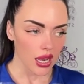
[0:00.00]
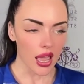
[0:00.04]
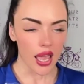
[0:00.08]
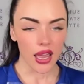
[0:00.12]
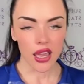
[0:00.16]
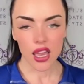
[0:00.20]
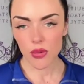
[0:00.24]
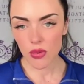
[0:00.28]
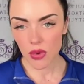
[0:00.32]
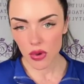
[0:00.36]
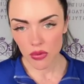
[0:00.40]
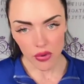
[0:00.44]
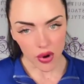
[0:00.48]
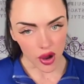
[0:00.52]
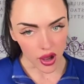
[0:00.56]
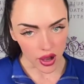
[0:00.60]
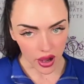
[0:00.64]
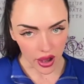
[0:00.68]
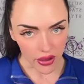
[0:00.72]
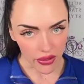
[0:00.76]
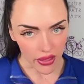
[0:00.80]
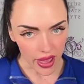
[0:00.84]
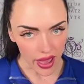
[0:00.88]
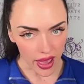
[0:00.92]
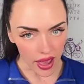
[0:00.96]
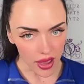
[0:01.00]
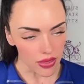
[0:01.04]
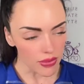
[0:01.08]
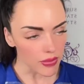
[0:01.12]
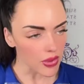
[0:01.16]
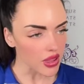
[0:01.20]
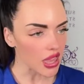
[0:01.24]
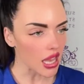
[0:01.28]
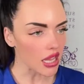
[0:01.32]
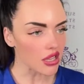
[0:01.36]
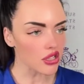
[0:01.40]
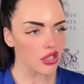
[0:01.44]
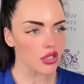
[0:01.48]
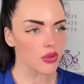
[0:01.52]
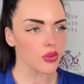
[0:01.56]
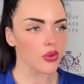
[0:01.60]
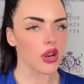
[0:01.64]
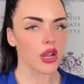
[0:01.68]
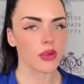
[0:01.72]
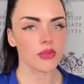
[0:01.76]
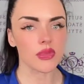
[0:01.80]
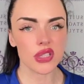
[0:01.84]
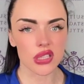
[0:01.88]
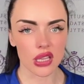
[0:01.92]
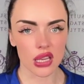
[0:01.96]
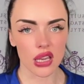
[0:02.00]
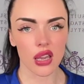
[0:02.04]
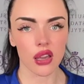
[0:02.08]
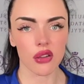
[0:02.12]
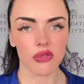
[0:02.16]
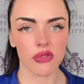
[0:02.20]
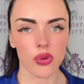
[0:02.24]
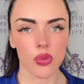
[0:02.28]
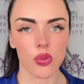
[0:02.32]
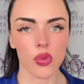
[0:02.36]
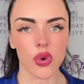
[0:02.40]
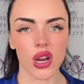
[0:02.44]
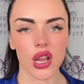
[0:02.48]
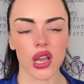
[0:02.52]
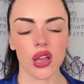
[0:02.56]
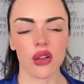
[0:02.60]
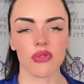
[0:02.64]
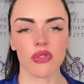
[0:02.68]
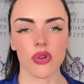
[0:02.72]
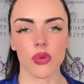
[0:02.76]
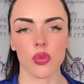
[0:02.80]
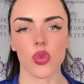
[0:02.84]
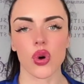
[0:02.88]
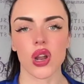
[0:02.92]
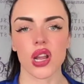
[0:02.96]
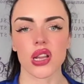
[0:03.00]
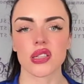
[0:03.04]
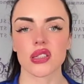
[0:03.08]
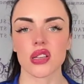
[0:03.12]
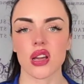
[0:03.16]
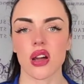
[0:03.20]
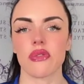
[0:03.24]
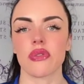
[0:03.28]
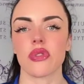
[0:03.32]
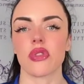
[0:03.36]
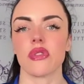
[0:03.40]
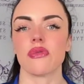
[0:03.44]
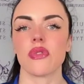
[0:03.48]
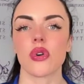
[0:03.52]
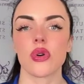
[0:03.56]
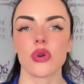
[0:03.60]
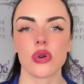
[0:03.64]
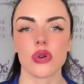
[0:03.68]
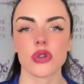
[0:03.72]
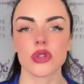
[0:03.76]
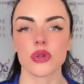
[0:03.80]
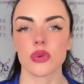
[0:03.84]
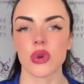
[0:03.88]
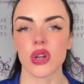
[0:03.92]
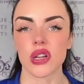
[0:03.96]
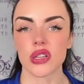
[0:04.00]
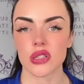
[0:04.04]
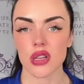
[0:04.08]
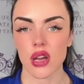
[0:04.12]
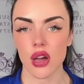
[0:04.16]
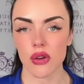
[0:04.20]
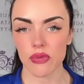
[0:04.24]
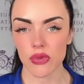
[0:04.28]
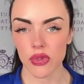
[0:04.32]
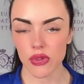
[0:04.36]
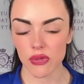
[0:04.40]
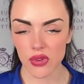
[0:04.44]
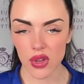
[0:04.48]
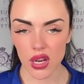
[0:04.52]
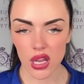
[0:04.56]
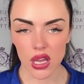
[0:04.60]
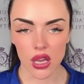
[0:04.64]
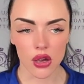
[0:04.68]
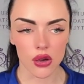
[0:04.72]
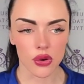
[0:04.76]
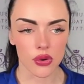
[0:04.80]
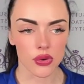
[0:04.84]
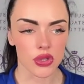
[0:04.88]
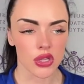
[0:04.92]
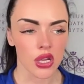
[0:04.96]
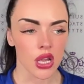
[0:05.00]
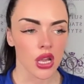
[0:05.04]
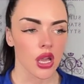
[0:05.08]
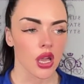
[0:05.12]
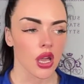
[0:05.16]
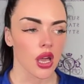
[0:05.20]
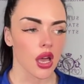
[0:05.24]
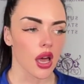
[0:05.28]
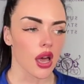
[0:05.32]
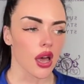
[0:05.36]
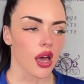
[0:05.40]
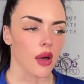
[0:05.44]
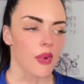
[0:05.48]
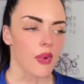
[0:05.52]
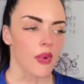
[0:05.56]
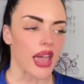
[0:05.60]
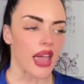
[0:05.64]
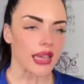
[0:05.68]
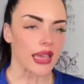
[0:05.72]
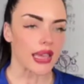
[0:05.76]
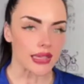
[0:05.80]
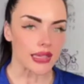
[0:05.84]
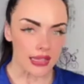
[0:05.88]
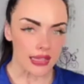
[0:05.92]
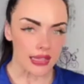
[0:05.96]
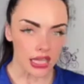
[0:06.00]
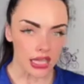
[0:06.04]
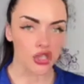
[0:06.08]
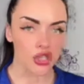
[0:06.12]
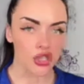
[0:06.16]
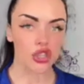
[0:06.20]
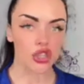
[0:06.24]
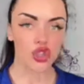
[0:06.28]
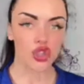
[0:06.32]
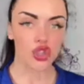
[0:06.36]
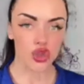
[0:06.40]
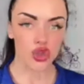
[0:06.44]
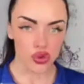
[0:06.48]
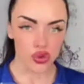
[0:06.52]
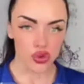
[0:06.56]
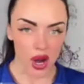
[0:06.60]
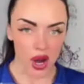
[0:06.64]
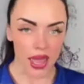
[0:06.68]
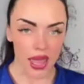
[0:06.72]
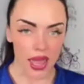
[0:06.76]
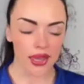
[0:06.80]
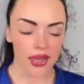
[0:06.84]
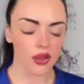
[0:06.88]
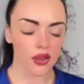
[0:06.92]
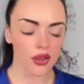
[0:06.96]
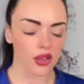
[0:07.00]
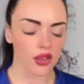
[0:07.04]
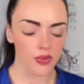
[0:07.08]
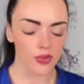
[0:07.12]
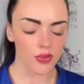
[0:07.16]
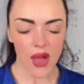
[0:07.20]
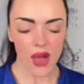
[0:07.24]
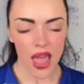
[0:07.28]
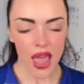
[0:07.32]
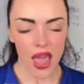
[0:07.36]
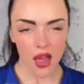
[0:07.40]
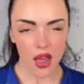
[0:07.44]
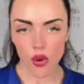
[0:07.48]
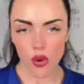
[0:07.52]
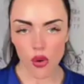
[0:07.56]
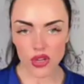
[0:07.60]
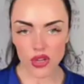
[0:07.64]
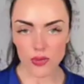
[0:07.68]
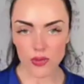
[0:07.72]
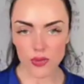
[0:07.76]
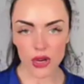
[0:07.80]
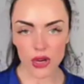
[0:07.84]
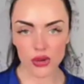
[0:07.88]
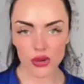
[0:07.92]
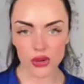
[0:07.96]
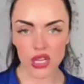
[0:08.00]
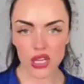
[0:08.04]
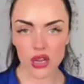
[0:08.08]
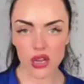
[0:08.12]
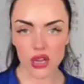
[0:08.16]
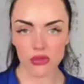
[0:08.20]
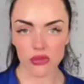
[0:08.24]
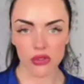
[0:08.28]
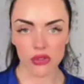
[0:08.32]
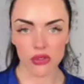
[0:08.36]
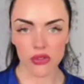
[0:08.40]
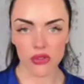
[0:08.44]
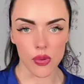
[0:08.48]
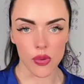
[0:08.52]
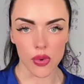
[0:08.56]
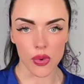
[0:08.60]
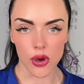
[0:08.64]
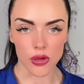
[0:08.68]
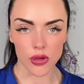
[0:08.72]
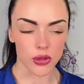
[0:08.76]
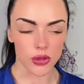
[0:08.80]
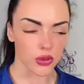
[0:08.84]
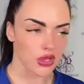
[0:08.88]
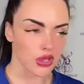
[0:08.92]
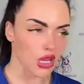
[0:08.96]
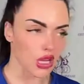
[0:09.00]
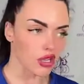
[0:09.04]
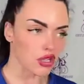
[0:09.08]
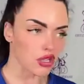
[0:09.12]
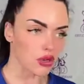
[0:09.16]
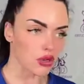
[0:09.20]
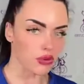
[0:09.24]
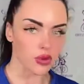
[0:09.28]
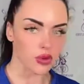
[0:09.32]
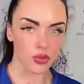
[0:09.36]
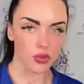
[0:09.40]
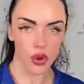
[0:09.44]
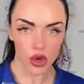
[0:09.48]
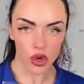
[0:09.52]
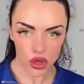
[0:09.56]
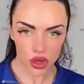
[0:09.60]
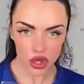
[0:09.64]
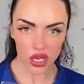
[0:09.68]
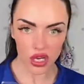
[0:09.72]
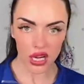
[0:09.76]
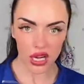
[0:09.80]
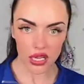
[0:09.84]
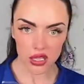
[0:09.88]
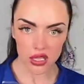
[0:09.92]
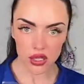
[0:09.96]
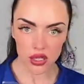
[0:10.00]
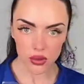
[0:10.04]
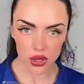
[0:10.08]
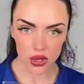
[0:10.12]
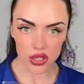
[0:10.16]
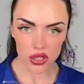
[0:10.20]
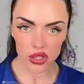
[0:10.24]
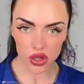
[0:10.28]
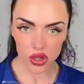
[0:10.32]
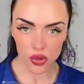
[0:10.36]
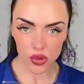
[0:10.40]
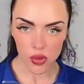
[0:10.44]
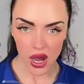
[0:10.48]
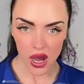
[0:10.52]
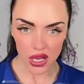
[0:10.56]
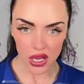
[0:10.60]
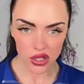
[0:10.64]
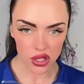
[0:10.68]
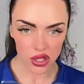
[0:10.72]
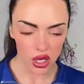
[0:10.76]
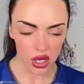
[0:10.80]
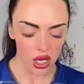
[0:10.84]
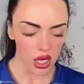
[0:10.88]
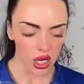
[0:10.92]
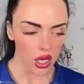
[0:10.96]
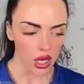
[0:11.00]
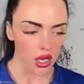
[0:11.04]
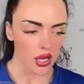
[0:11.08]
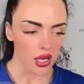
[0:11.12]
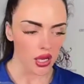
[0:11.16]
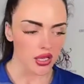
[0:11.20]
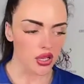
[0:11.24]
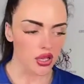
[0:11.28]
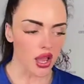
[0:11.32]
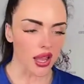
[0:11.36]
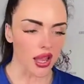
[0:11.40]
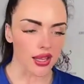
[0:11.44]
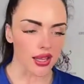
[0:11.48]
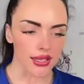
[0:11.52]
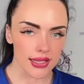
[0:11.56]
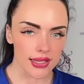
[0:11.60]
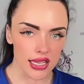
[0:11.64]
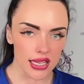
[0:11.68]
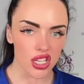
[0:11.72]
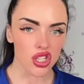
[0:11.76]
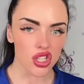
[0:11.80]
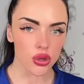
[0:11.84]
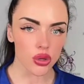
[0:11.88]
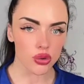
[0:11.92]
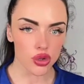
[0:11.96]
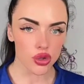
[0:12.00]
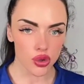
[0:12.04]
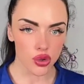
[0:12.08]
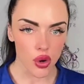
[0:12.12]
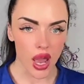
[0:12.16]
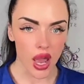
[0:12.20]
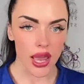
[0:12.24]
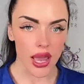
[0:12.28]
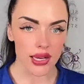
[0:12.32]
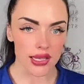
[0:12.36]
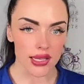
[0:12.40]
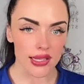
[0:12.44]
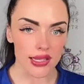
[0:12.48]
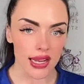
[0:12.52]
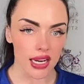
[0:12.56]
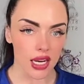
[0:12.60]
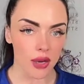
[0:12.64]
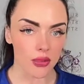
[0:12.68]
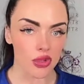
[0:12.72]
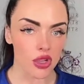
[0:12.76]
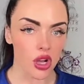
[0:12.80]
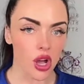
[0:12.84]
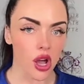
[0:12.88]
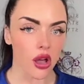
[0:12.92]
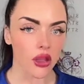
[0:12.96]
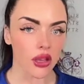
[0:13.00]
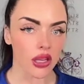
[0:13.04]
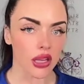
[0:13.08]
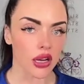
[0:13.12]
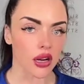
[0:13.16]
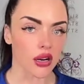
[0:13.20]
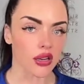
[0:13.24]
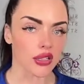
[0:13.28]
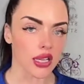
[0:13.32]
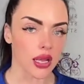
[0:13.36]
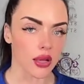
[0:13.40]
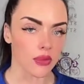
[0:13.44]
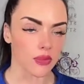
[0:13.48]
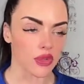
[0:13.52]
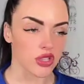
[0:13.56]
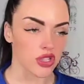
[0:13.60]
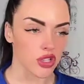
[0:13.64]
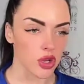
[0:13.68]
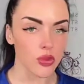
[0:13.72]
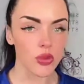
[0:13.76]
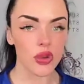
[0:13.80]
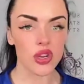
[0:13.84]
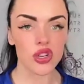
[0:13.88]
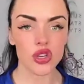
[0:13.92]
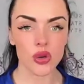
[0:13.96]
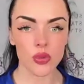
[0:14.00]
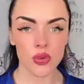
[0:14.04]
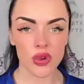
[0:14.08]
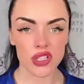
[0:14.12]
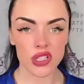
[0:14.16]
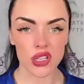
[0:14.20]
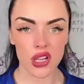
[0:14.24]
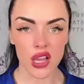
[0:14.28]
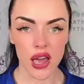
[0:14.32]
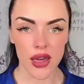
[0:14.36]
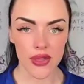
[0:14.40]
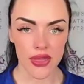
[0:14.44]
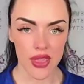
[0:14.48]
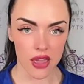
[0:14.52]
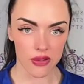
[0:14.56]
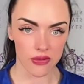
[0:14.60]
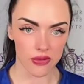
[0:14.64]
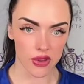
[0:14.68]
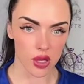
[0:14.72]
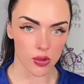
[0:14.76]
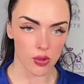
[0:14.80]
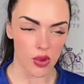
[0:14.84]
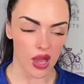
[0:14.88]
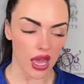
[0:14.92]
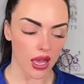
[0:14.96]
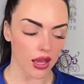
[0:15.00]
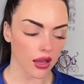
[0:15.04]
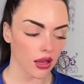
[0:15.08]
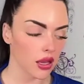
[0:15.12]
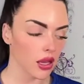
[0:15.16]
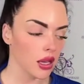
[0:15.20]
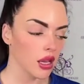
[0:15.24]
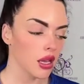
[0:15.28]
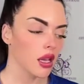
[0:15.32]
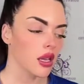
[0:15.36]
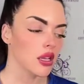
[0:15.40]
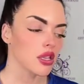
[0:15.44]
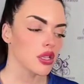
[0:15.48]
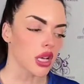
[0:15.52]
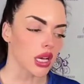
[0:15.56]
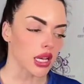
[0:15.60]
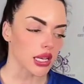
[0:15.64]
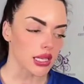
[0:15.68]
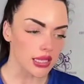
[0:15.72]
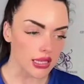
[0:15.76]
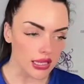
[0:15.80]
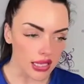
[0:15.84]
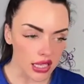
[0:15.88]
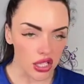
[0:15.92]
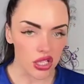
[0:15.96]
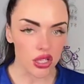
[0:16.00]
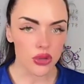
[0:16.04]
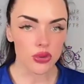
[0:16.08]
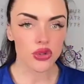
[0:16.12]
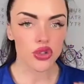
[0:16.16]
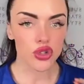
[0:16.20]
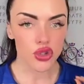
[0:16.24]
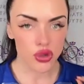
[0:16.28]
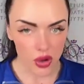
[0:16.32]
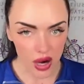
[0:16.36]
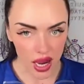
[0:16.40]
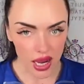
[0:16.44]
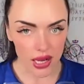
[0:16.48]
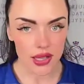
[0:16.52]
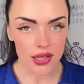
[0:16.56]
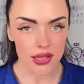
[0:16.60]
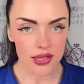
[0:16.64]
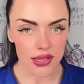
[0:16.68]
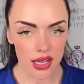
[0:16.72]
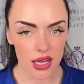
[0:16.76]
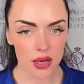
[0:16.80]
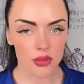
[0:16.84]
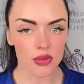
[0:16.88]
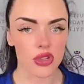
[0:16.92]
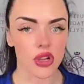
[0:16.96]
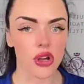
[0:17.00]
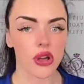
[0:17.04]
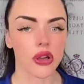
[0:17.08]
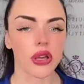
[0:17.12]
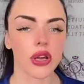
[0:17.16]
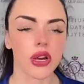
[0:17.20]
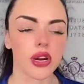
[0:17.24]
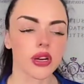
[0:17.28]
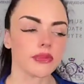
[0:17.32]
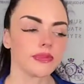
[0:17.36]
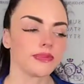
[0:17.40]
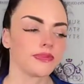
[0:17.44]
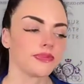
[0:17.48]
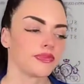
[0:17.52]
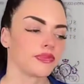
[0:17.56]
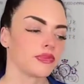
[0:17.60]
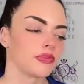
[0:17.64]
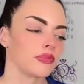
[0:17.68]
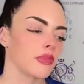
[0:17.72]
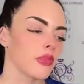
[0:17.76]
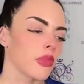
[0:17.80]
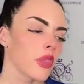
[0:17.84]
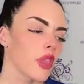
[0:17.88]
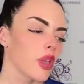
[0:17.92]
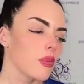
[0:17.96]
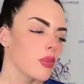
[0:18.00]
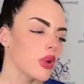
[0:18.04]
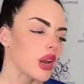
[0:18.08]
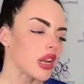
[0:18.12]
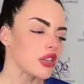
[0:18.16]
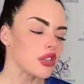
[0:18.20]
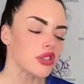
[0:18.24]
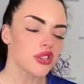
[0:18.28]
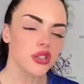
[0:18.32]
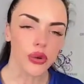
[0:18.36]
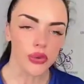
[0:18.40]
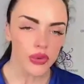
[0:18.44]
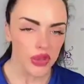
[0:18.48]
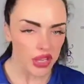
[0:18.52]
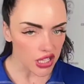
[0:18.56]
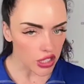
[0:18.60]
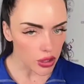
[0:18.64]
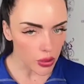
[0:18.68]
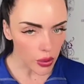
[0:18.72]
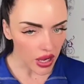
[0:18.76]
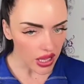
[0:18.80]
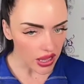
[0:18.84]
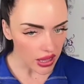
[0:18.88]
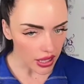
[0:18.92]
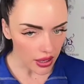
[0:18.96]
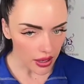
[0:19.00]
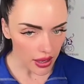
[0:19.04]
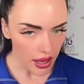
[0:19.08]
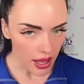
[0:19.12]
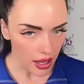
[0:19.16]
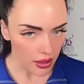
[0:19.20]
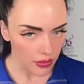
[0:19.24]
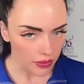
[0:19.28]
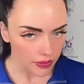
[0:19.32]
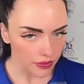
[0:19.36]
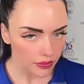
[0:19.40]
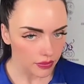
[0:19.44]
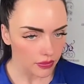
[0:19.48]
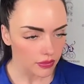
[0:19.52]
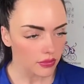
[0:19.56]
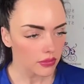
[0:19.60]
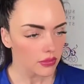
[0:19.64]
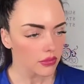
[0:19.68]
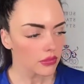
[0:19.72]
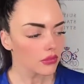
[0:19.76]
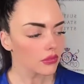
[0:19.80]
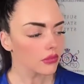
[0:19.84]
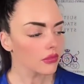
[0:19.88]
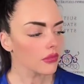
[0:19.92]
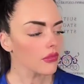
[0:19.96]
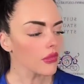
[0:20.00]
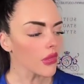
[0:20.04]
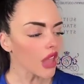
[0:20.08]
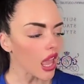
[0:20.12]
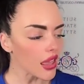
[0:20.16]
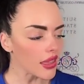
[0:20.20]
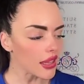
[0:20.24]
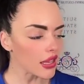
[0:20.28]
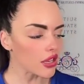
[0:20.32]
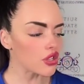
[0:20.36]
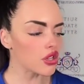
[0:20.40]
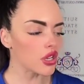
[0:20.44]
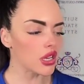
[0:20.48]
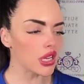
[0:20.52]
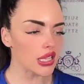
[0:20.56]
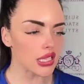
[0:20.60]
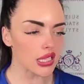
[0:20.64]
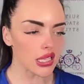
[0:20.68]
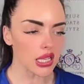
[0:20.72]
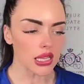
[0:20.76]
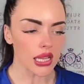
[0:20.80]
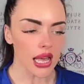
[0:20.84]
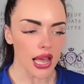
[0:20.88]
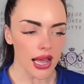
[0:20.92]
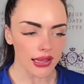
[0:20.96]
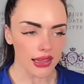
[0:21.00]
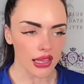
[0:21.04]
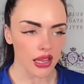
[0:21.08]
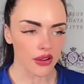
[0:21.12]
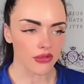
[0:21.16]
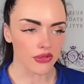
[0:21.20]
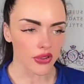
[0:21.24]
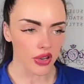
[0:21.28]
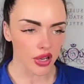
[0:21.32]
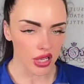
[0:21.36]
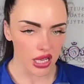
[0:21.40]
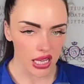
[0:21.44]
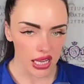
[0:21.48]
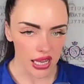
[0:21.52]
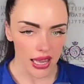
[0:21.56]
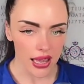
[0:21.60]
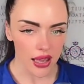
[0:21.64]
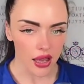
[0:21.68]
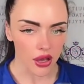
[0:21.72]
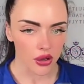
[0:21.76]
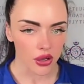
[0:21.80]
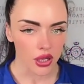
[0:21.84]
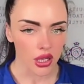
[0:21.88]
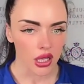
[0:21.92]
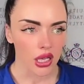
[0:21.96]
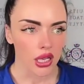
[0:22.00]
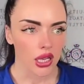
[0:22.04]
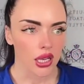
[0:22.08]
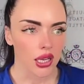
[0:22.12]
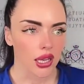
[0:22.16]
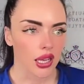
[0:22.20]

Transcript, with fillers: Now I could be wrong on that, but that's just what I'm seeing from what I from what I saw from the photos and what I saw from the videos. Um, I can see she's trying. My always my critique of her front pose was that she was pushing into it too much. So I could see she was trying to stand up tall here because I'm assuming she must have gotten that feedback. So I could see she was trying to stand up tall here. But I just don't think it's quite there yet. I think she needs to lock that front knee out.